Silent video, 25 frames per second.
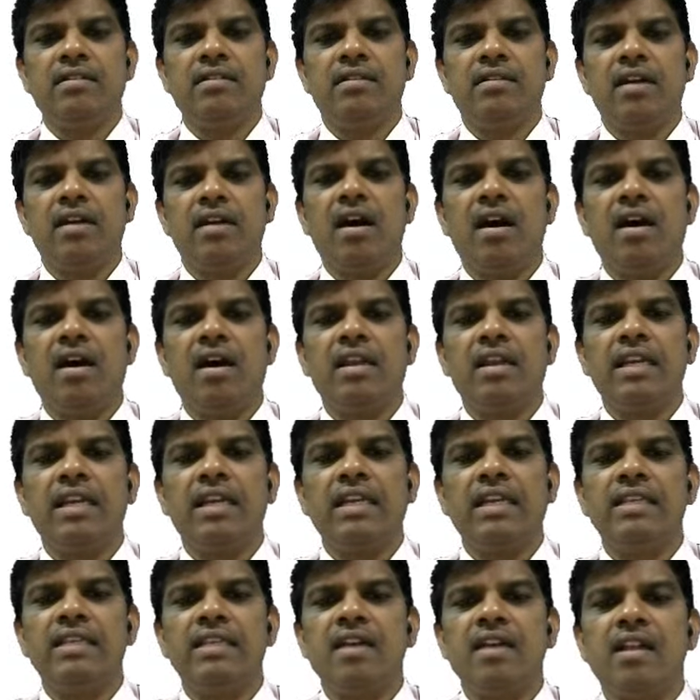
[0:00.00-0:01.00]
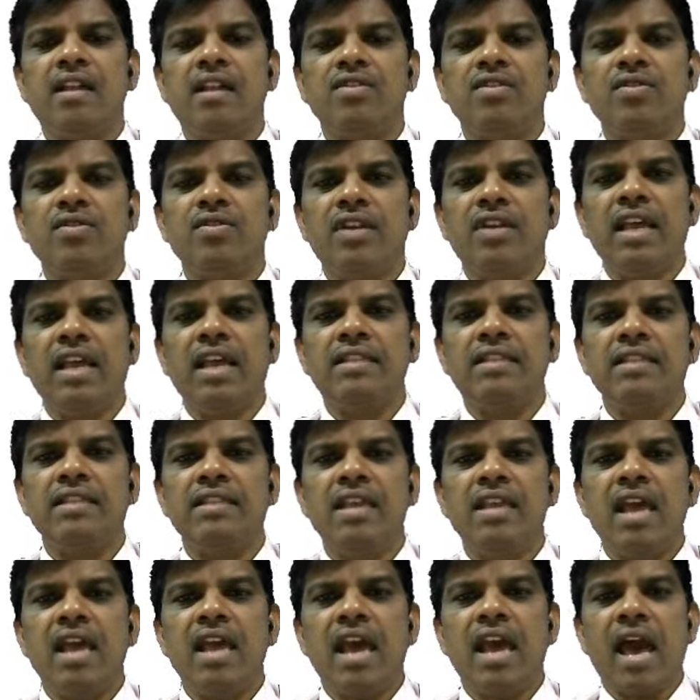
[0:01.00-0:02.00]
or it is also known as
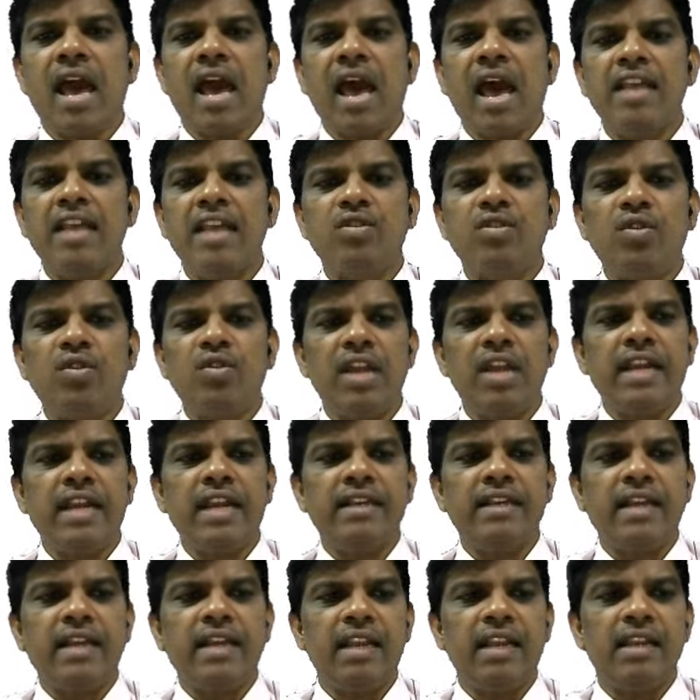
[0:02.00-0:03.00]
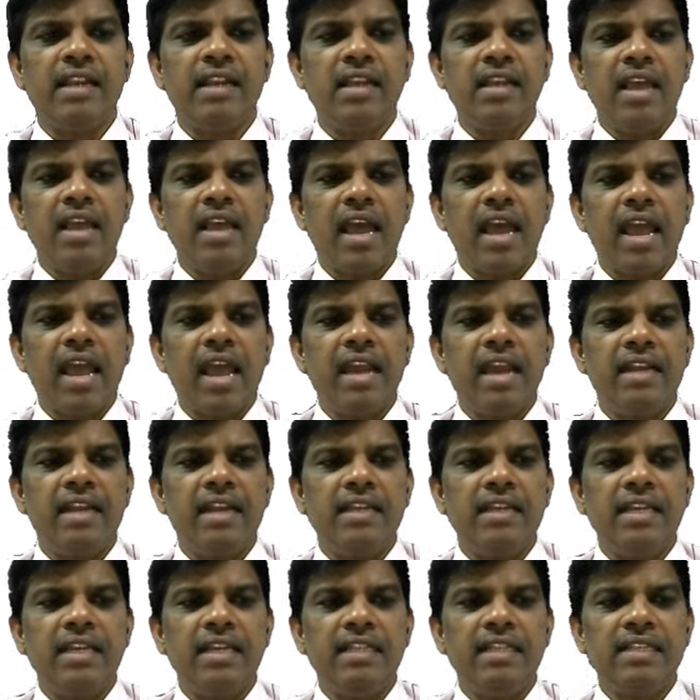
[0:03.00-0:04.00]
isonitrile. And
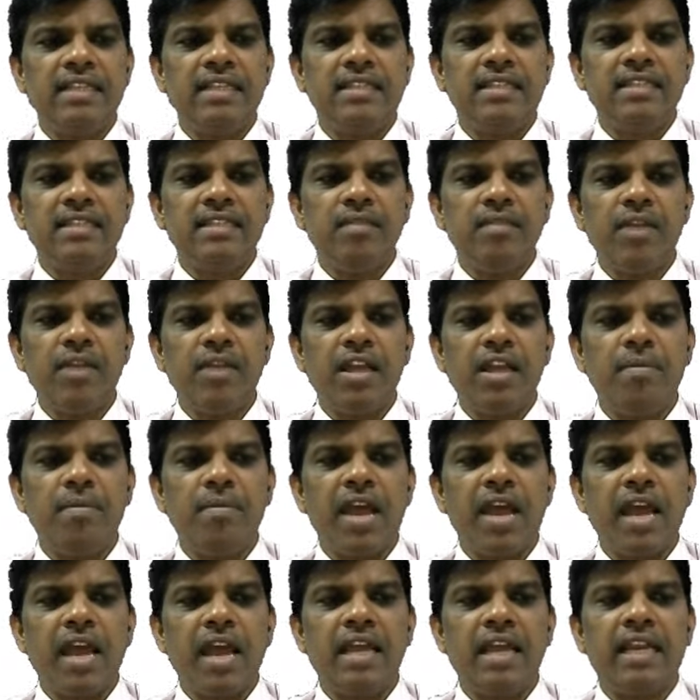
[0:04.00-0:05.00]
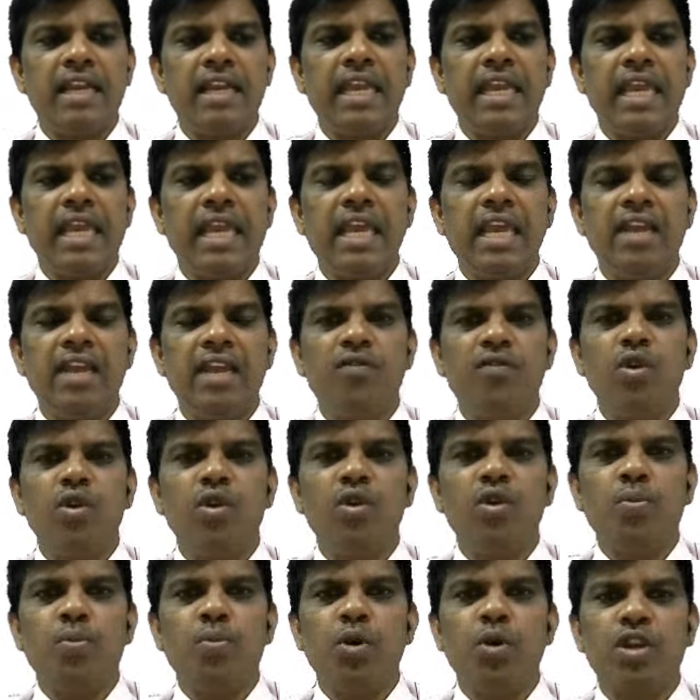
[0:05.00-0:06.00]
in the similar manner,
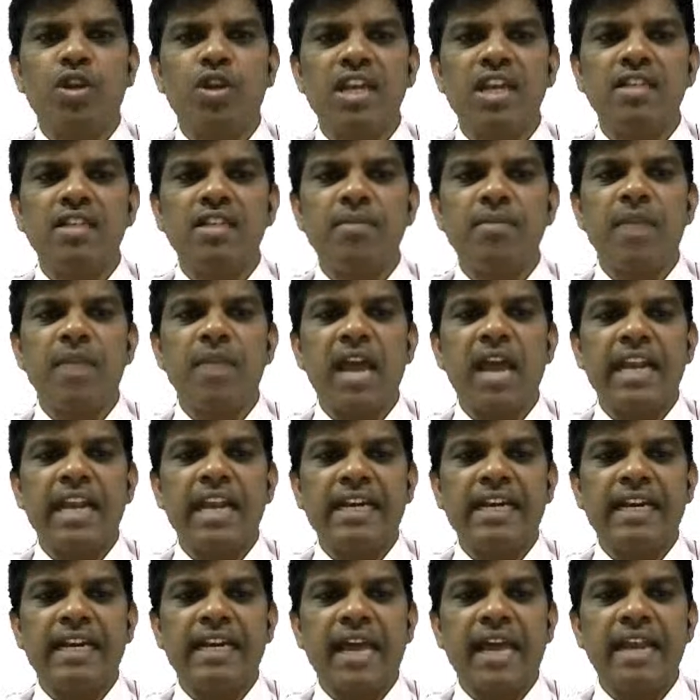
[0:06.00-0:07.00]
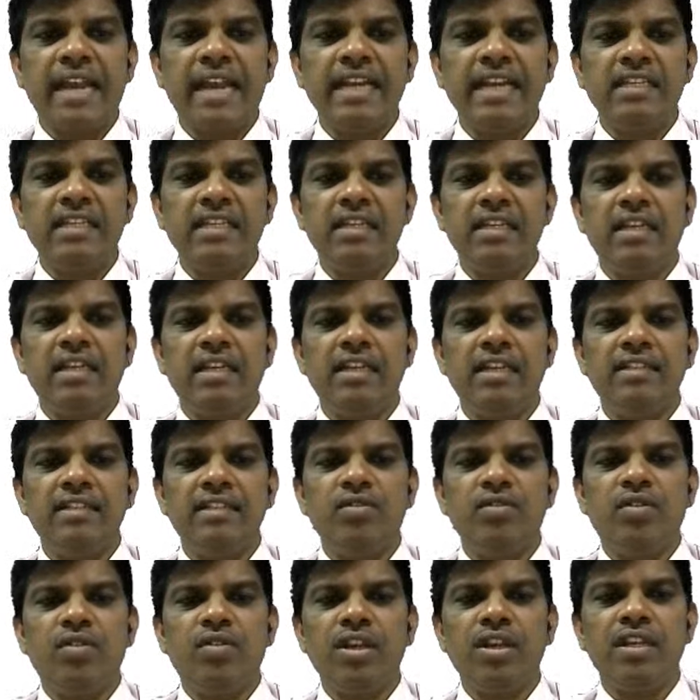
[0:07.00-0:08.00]
KNO2, potassium nitrite, it is
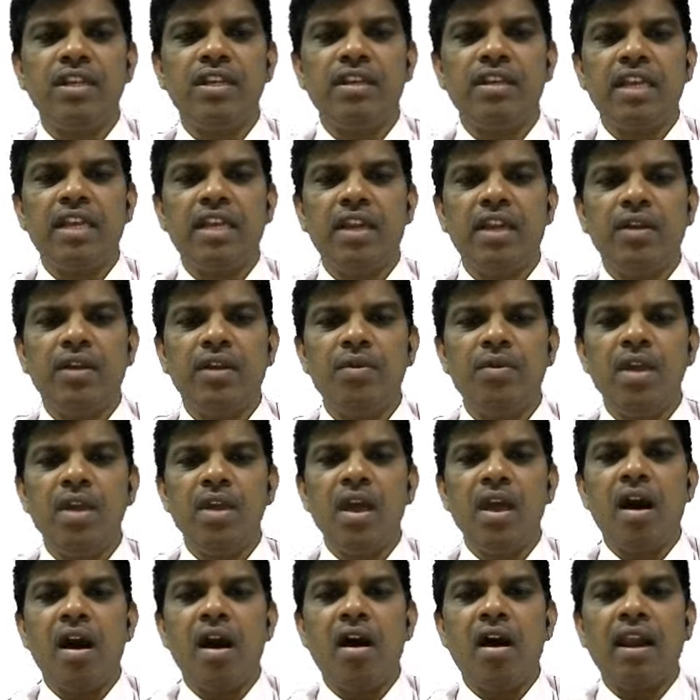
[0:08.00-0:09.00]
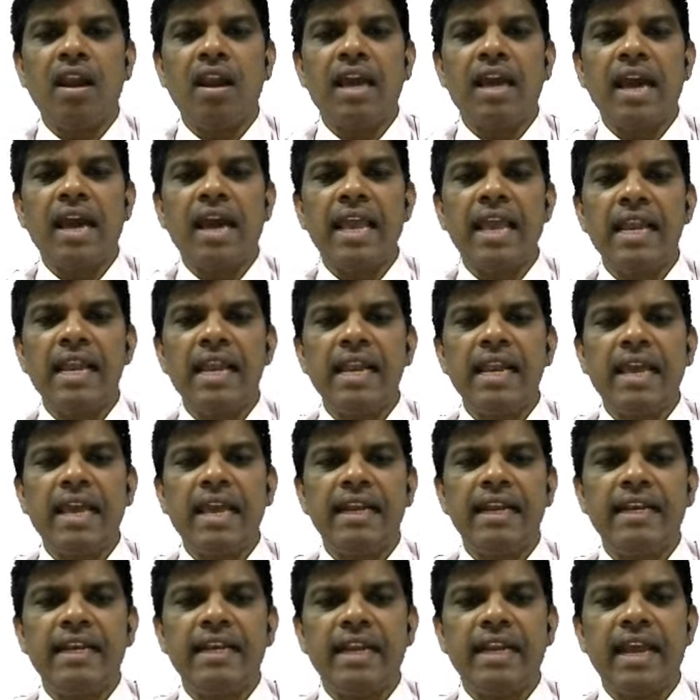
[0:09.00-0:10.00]
going to give alkyl
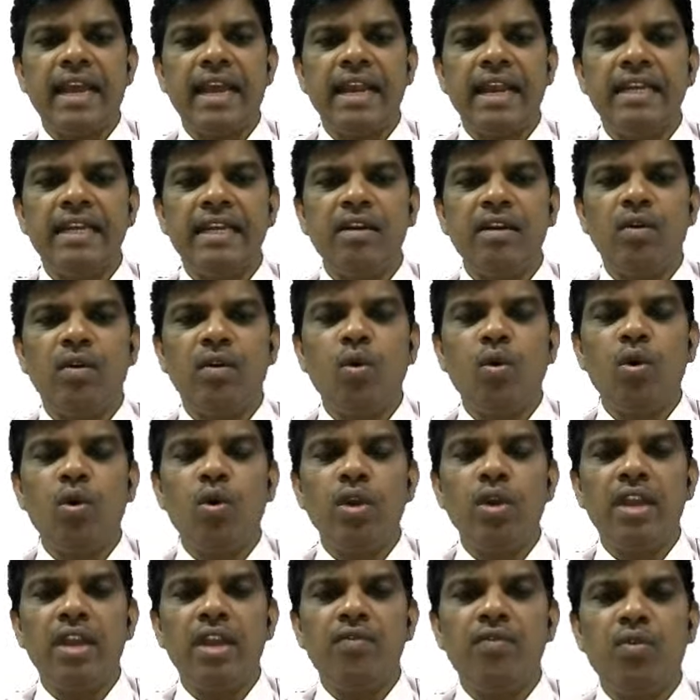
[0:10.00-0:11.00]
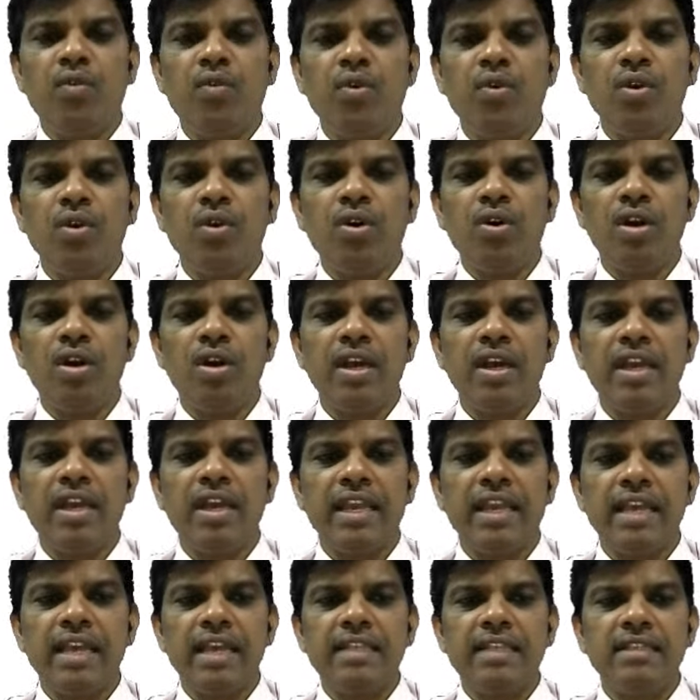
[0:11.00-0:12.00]
nitrite, ONO.
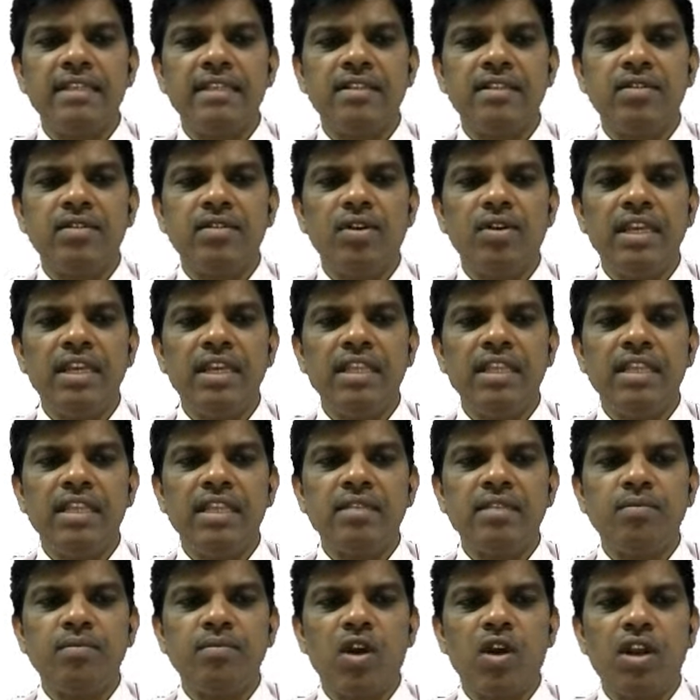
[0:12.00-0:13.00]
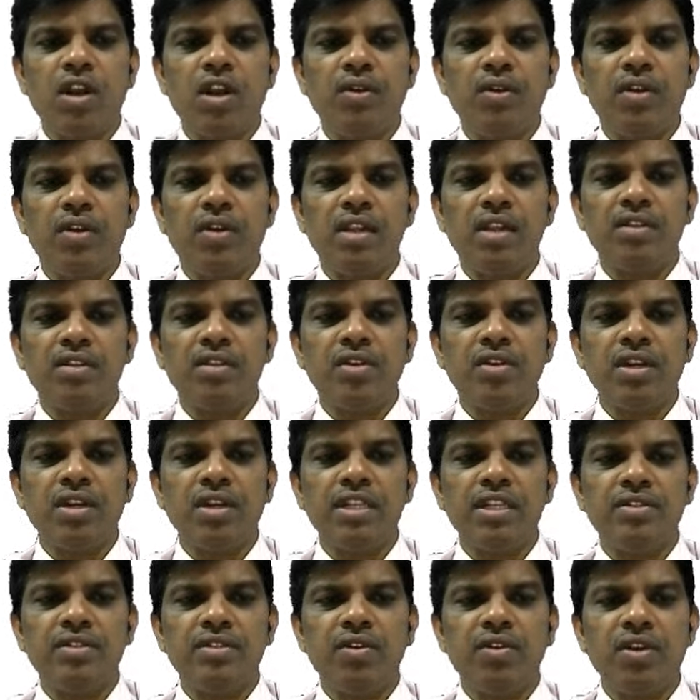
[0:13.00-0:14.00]
Yes, so in this molecule also it
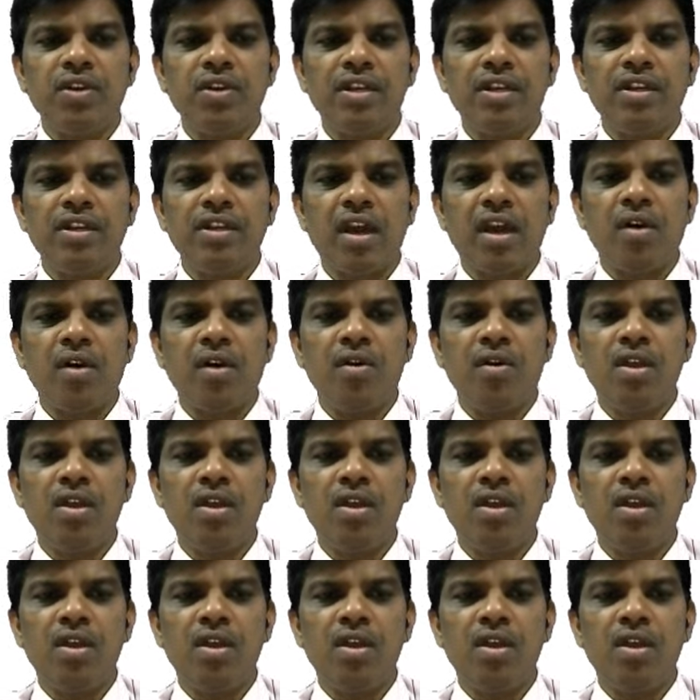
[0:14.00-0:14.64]
is going to have,